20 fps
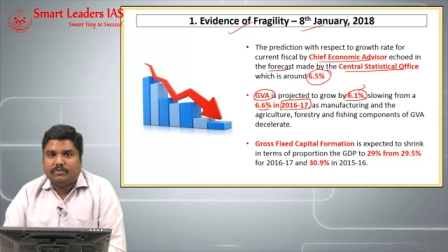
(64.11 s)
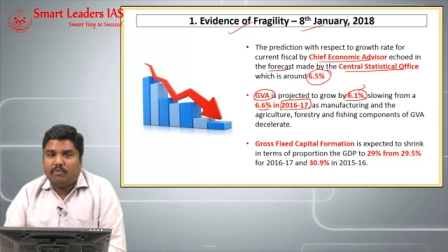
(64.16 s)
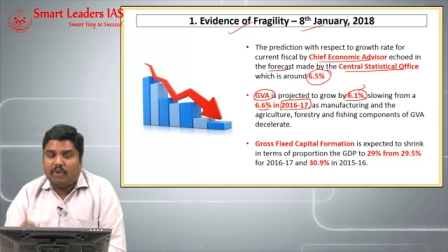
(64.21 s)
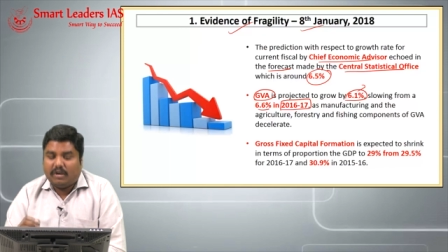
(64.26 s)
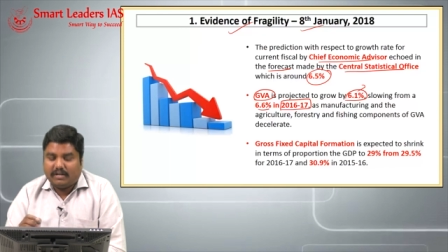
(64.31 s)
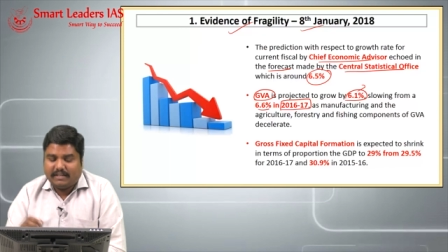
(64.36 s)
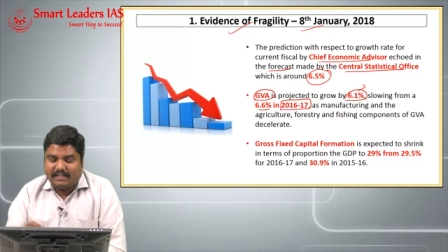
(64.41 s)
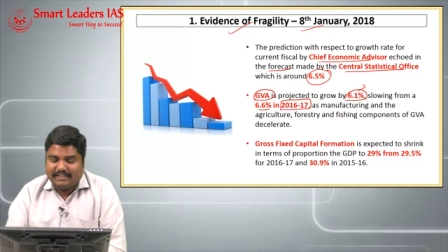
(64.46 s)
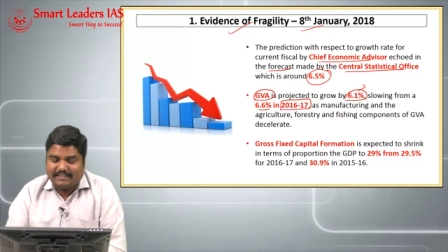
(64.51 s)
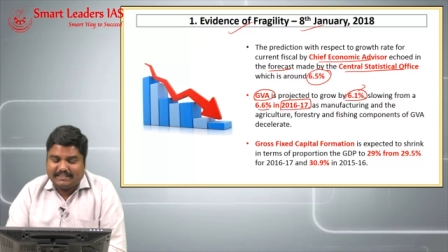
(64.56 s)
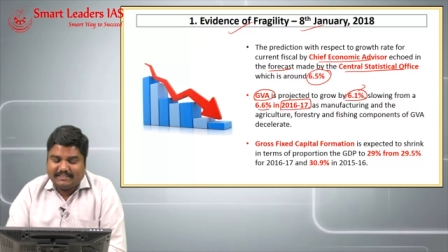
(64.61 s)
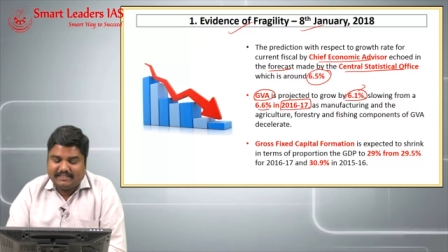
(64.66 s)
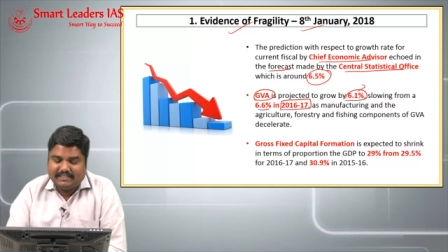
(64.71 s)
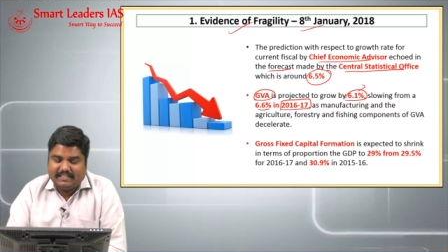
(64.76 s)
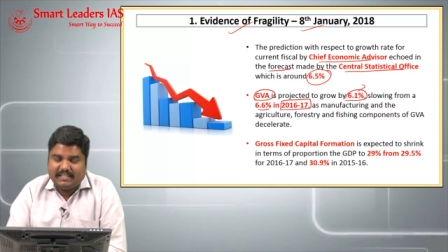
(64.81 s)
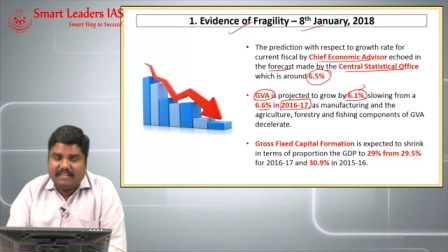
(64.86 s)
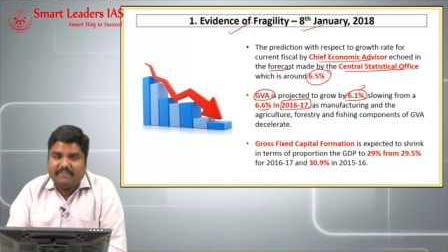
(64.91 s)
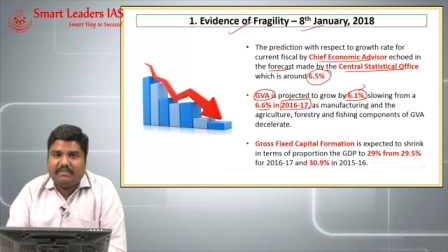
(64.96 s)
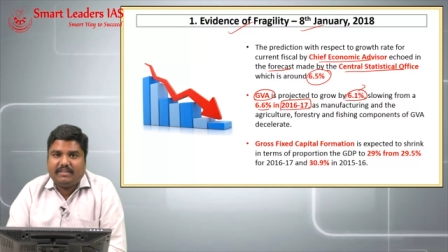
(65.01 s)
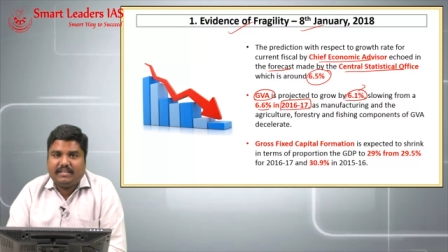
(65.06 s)
what is
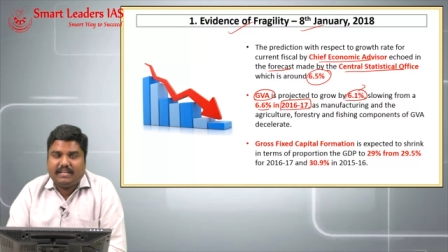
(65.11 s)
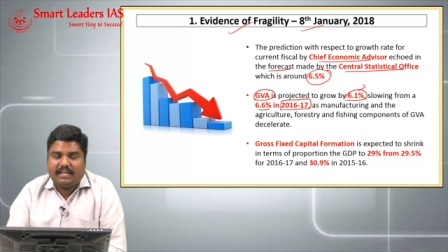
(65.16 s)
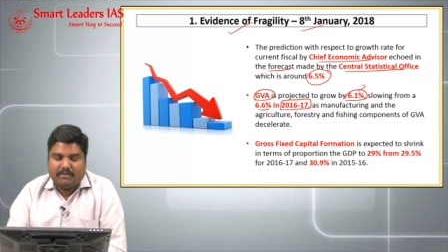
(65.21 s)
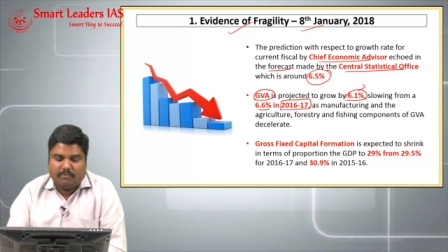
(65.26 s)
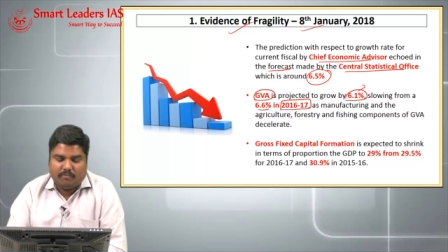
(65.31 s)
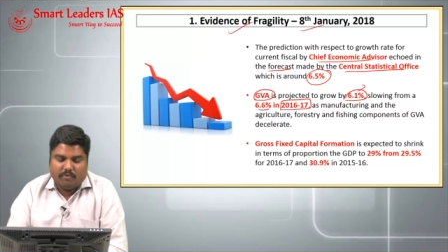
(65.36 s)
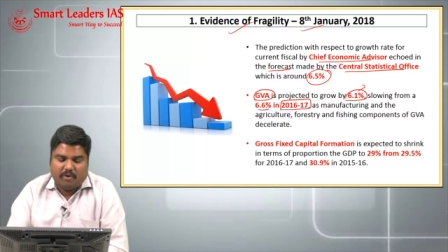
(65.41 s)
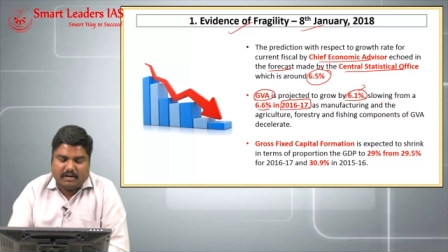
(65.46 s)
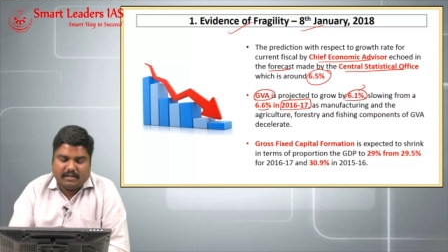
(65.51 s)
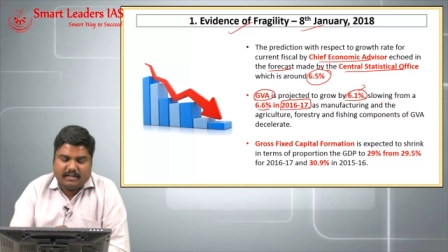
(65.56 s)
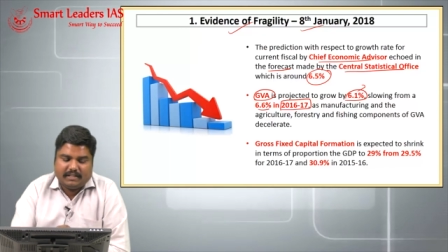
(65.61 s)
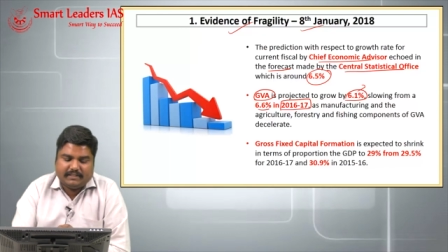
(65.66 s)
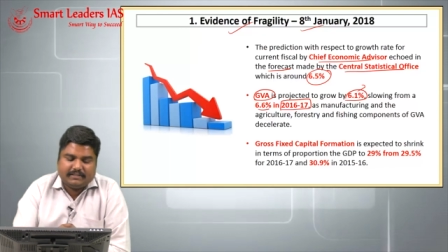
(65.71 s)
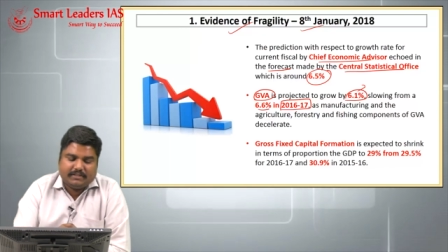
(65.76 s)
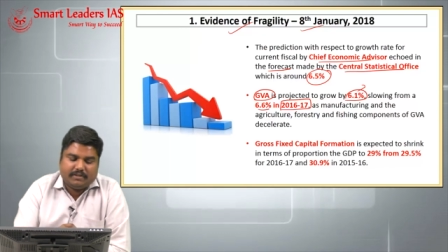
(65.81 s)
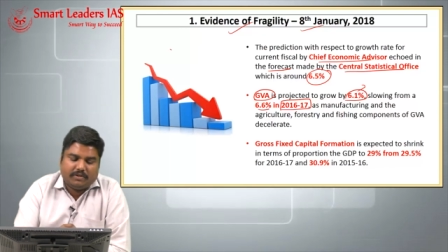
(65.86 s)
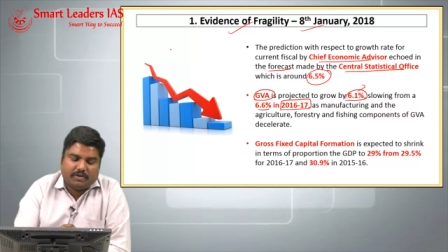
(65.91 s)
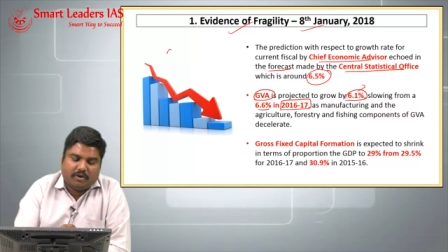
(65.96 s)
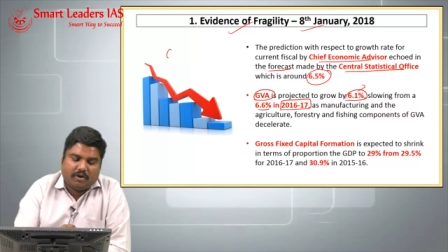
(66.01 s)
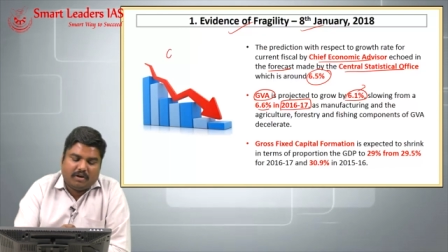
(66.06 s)
GVA? What is
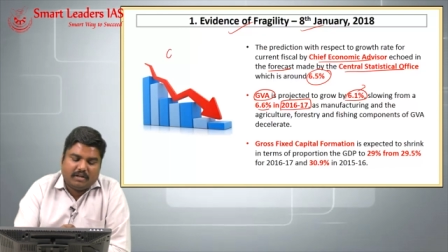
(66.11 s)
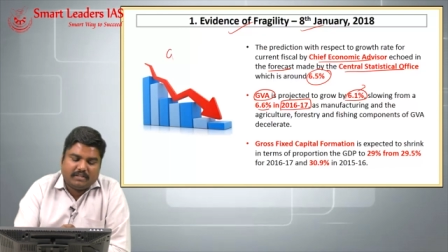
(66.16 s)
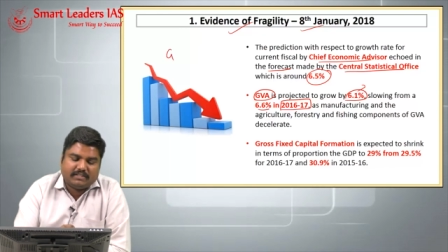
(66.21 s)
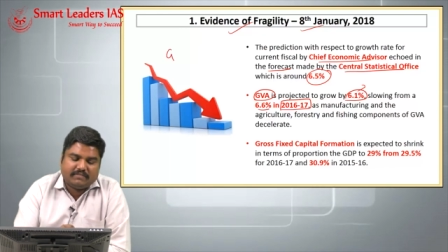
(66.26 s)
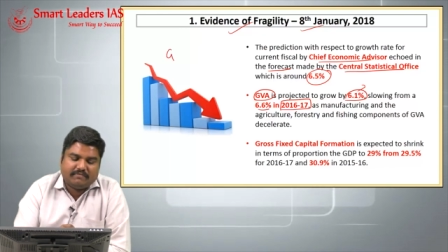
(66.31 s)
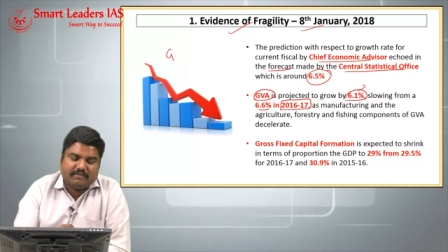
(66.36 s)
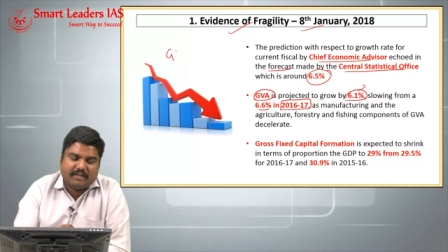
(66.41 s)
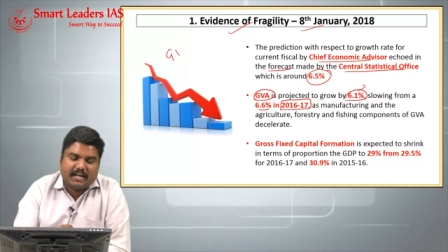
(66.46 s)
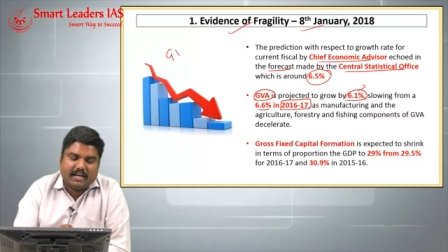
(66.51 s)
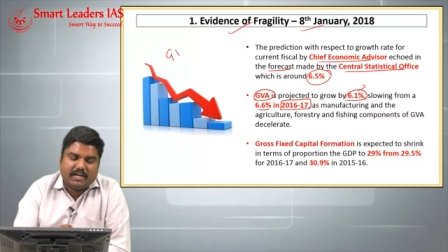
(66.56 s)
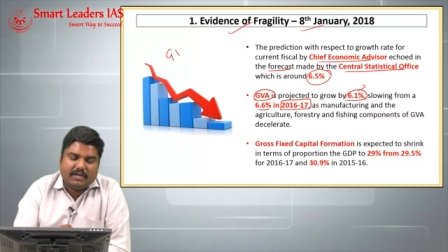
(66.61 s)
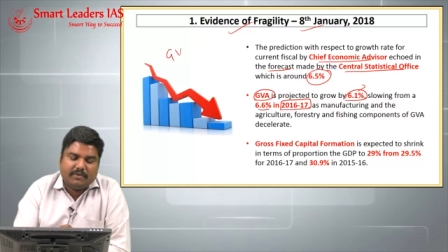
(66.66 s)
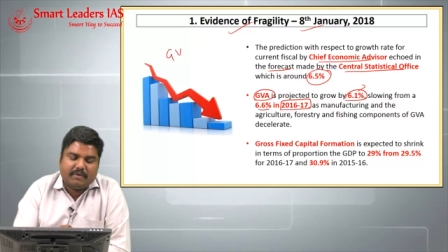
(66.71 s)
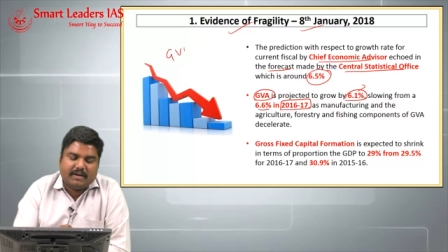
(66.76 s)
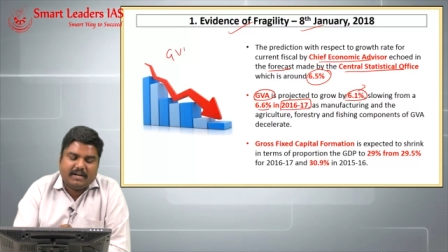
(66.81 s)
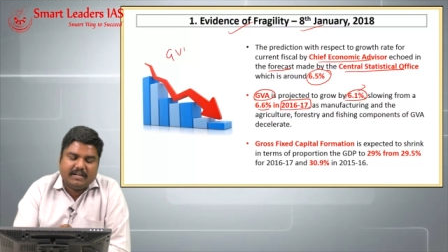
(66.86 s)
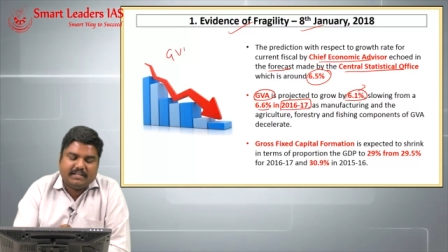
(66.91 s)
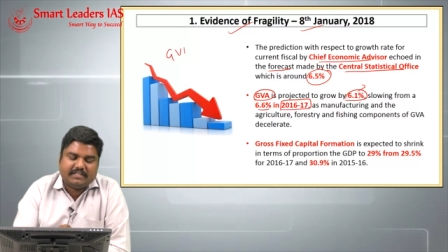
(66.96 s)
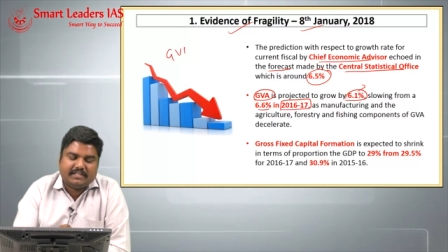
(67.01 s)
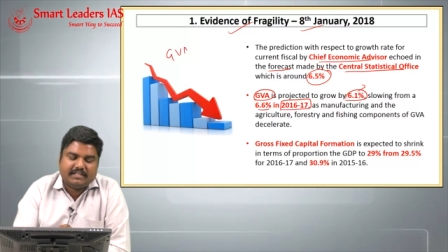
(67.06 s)
gross value
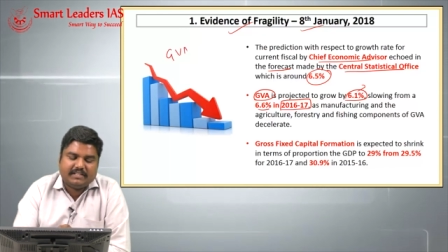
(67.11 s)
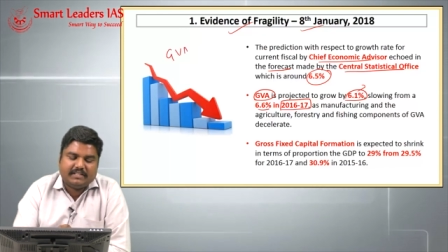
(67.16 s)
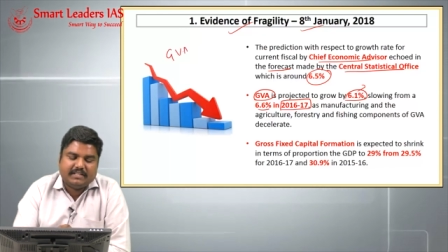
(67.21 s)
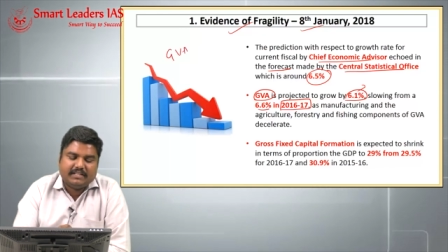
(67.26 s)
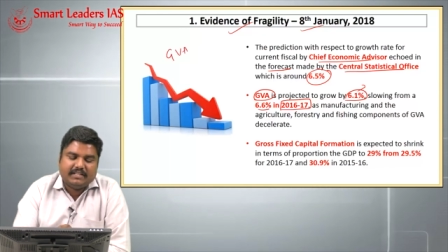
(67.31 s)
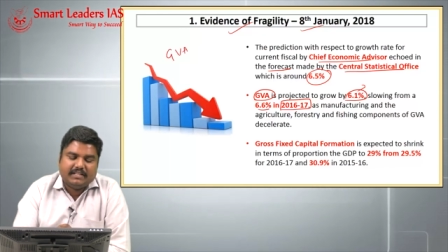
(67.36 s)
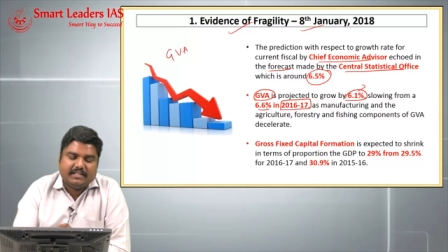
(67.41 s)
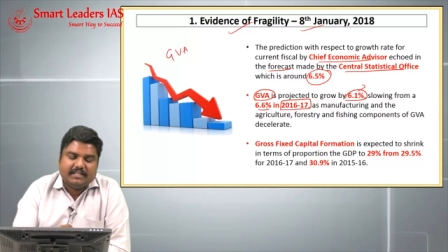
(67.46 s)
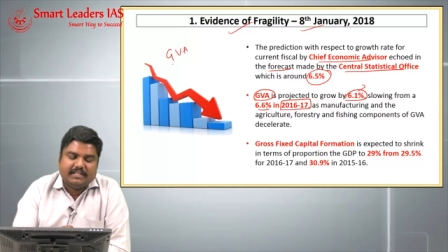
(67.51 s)
addition?